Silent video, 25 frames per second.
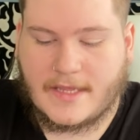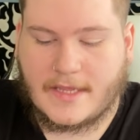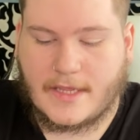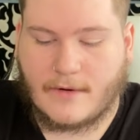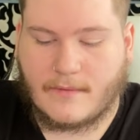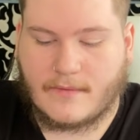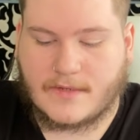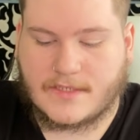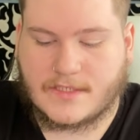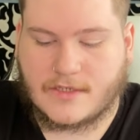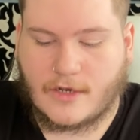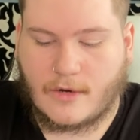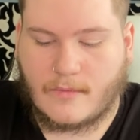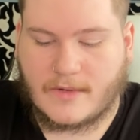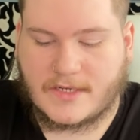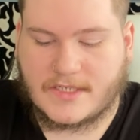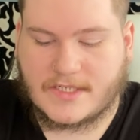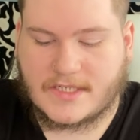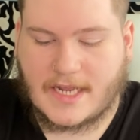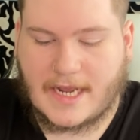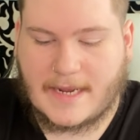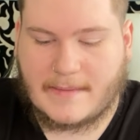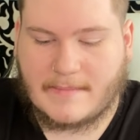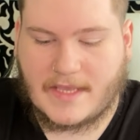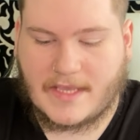There was so
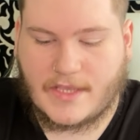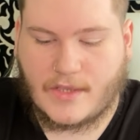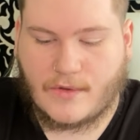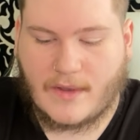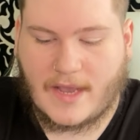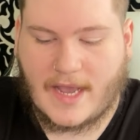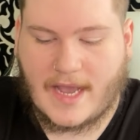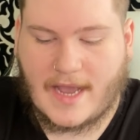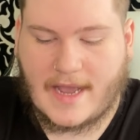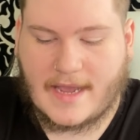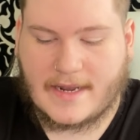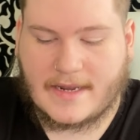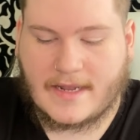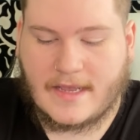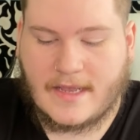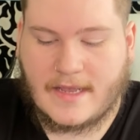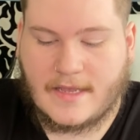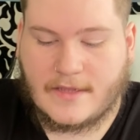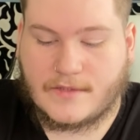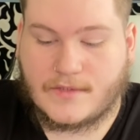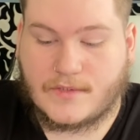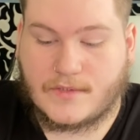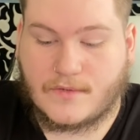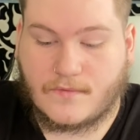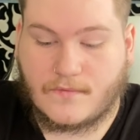much time that you had
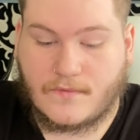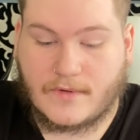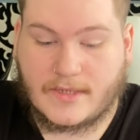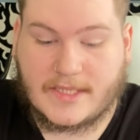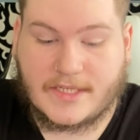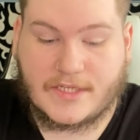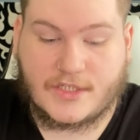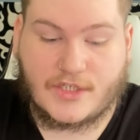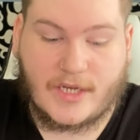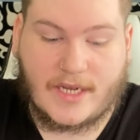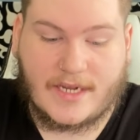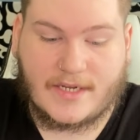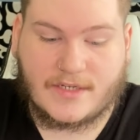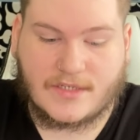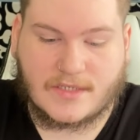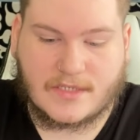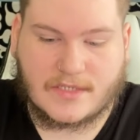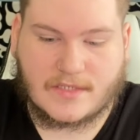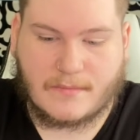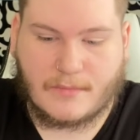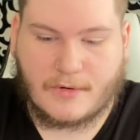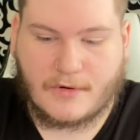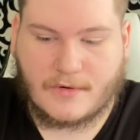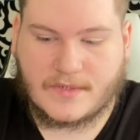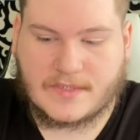to really change
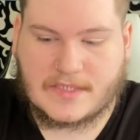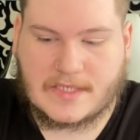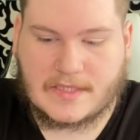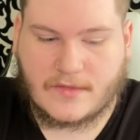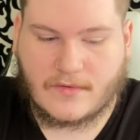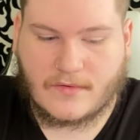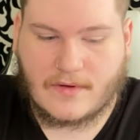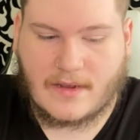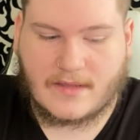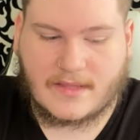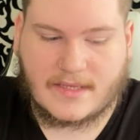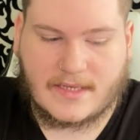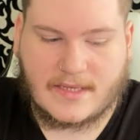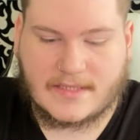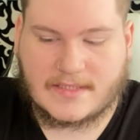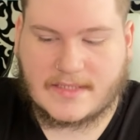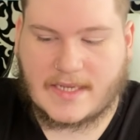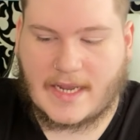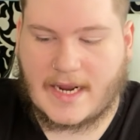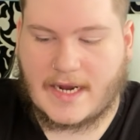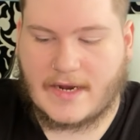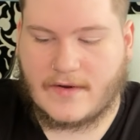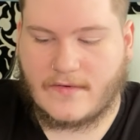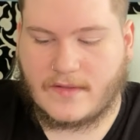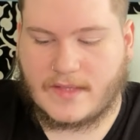as a person throughout the
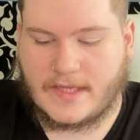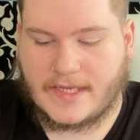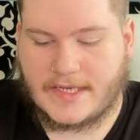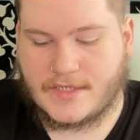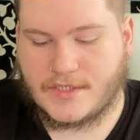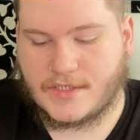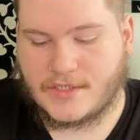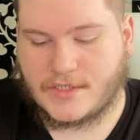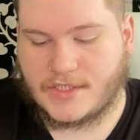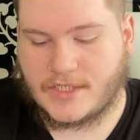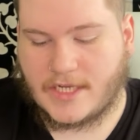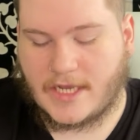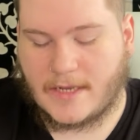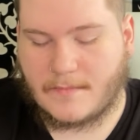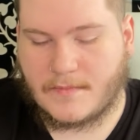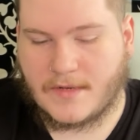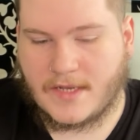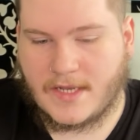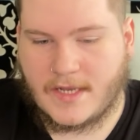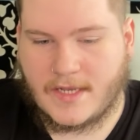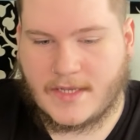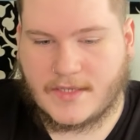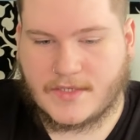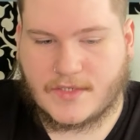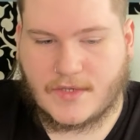entire relationship.
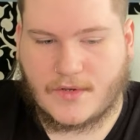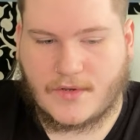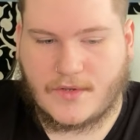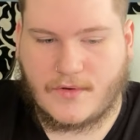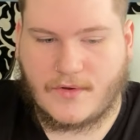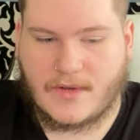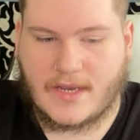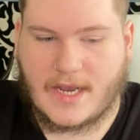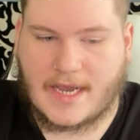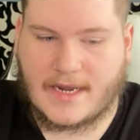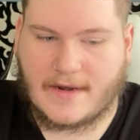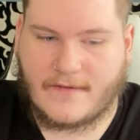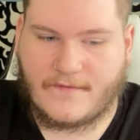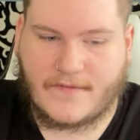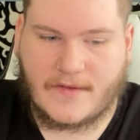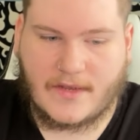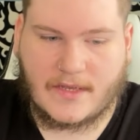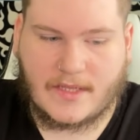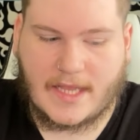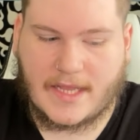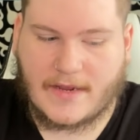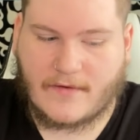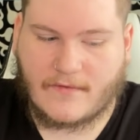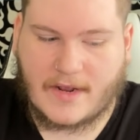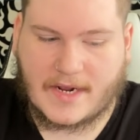So you kind of
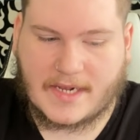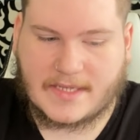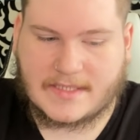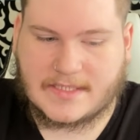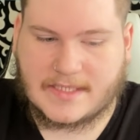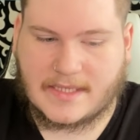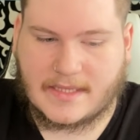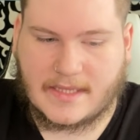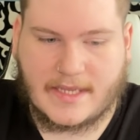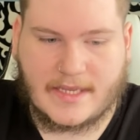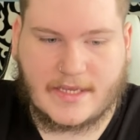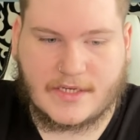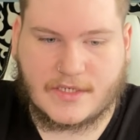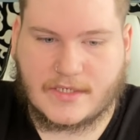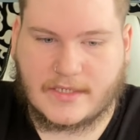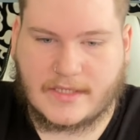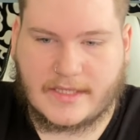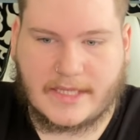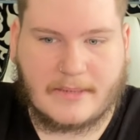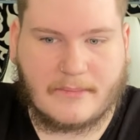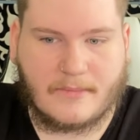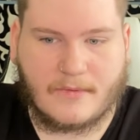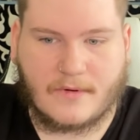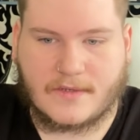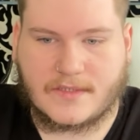feel like reconciliation
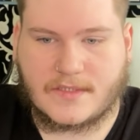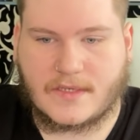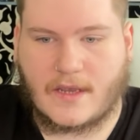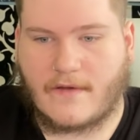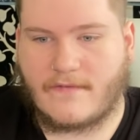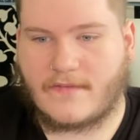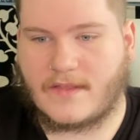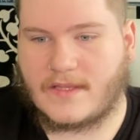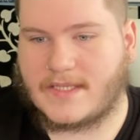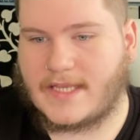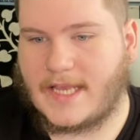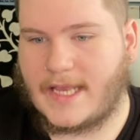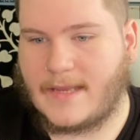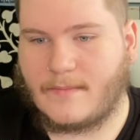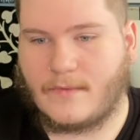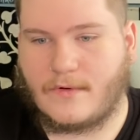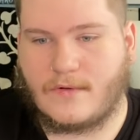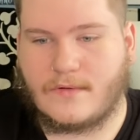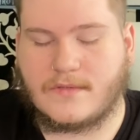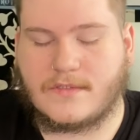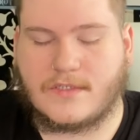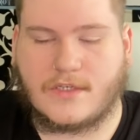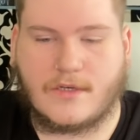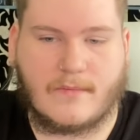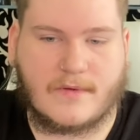Libra is off the
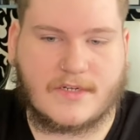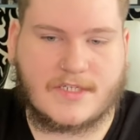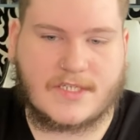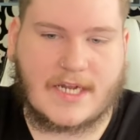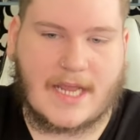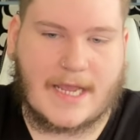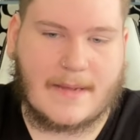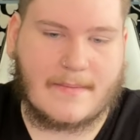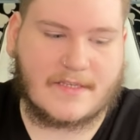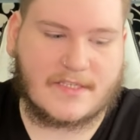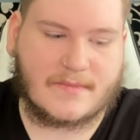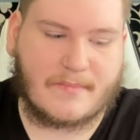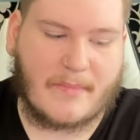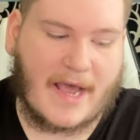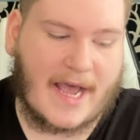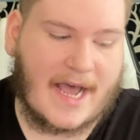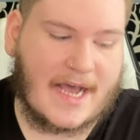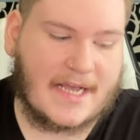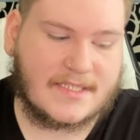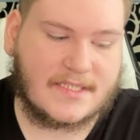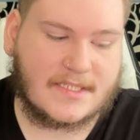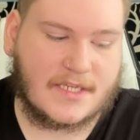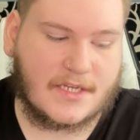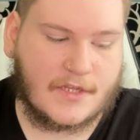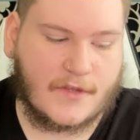table. Too much time has
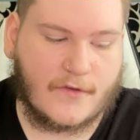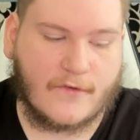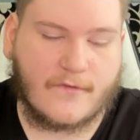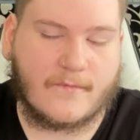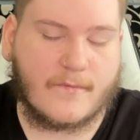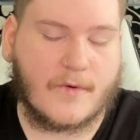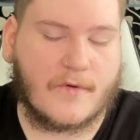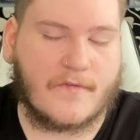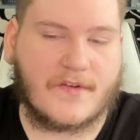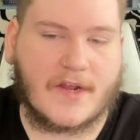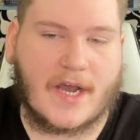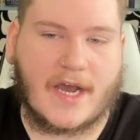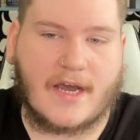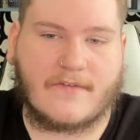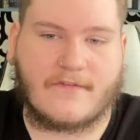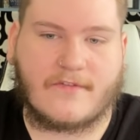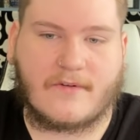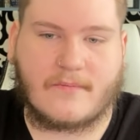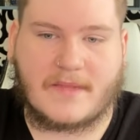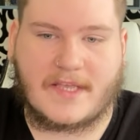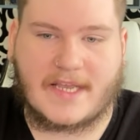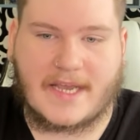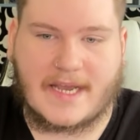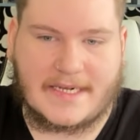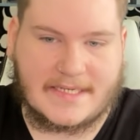passed. You've moved on
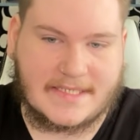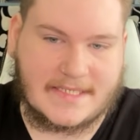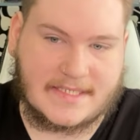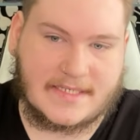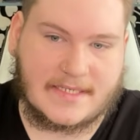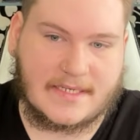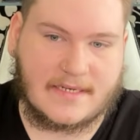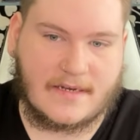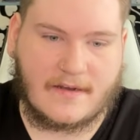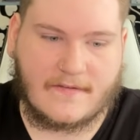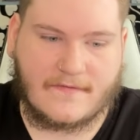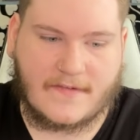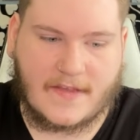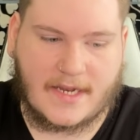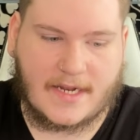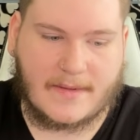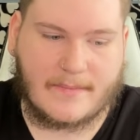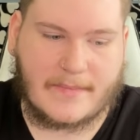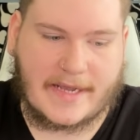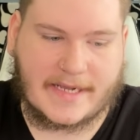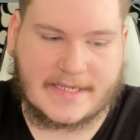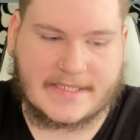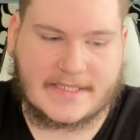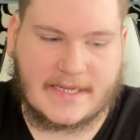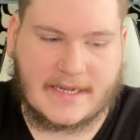from the idea of getting
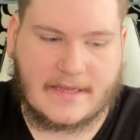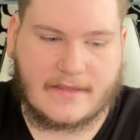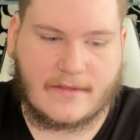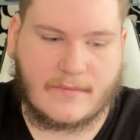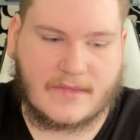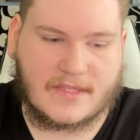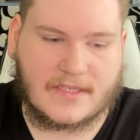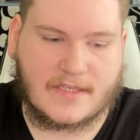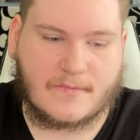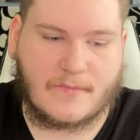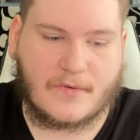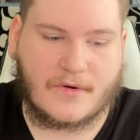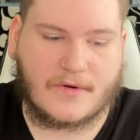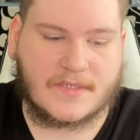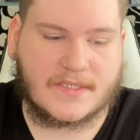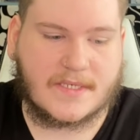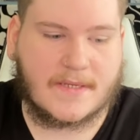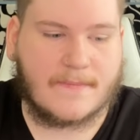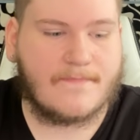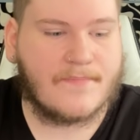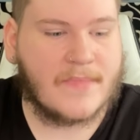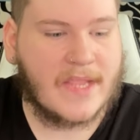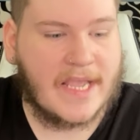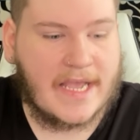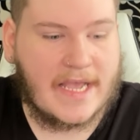back together with this
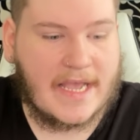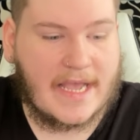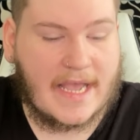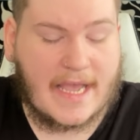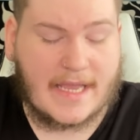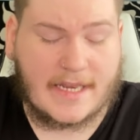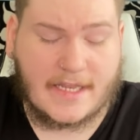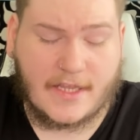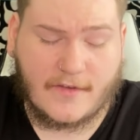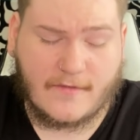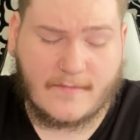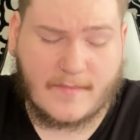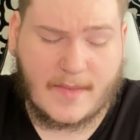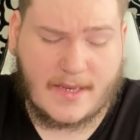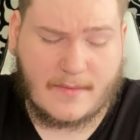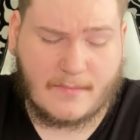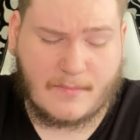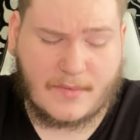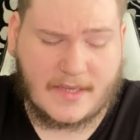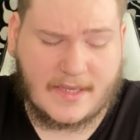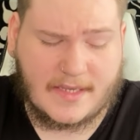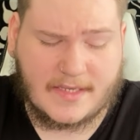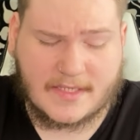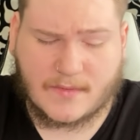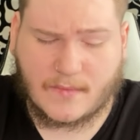person, and you've made
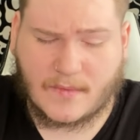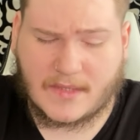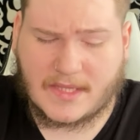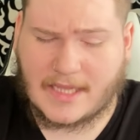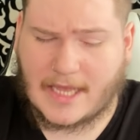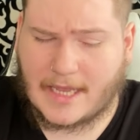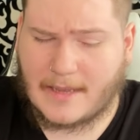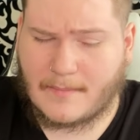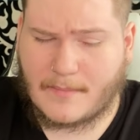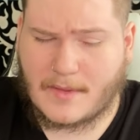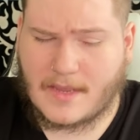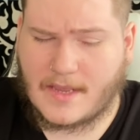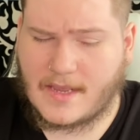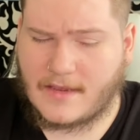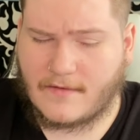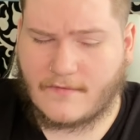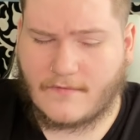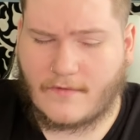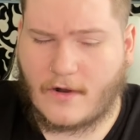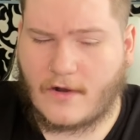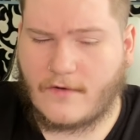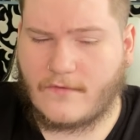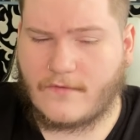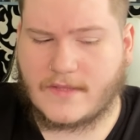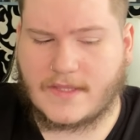peace with not being
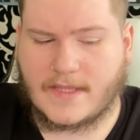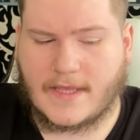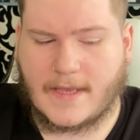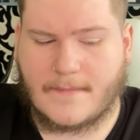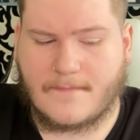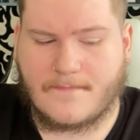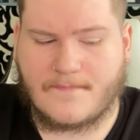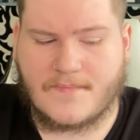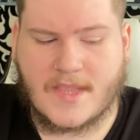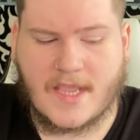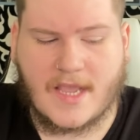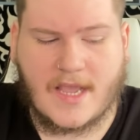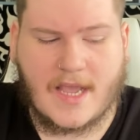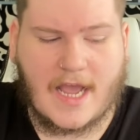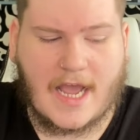involved with them.